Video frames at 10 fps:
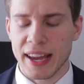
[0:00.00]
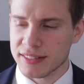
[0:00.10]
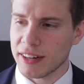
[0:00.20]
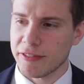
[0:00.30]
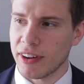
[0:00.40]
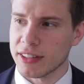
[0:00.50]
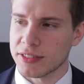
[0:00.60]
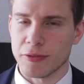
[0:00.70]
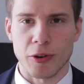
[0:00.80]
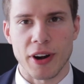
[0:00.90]
extra
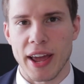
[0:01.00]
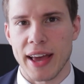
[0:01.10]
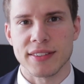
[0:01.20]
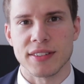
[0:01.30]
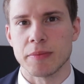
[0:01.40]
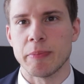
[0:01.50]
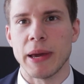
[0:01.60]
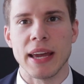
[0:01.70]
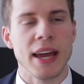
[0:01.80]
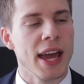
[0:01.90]
funds for hazard
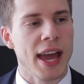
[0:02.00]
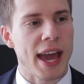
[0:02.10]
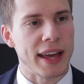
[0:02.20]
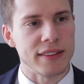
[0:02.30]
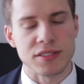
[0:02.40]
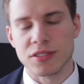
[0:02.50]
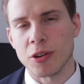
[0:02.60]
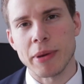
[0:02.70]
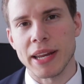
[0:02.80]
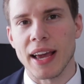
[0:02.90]
pay, and
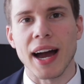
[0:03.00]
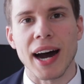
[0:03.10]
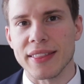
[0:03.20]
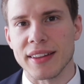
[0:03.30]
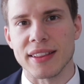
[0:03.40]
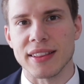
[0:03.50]
so many other